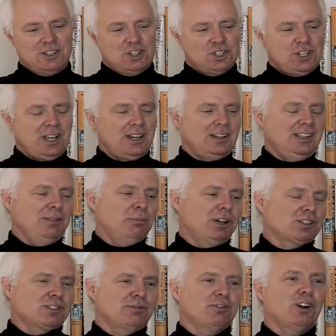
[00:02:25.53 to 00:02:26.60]
Chet, he
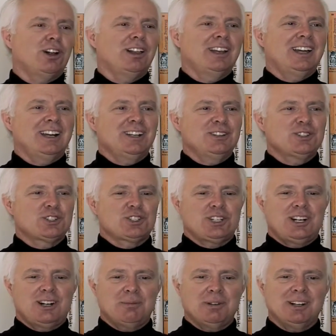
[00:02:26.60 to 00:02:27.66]
must have fallen out of his
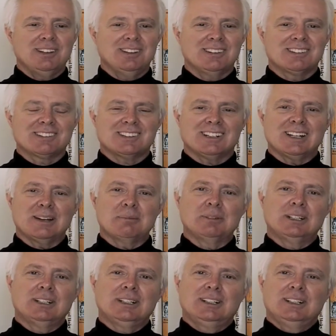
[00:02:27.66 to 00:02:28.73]
chair by this time.
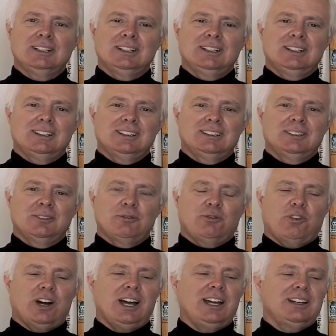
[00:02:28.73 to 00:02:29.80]

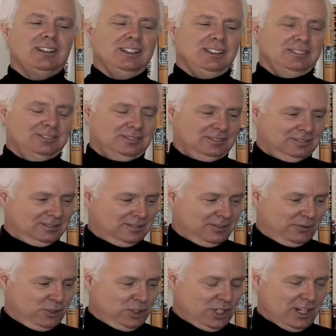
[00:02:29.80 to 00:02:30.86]
Finally,
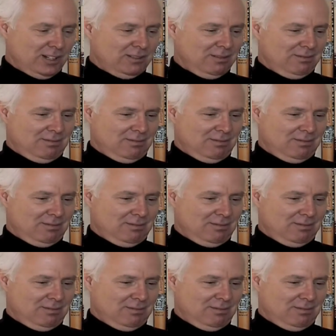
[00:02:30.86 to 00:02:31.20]
Chet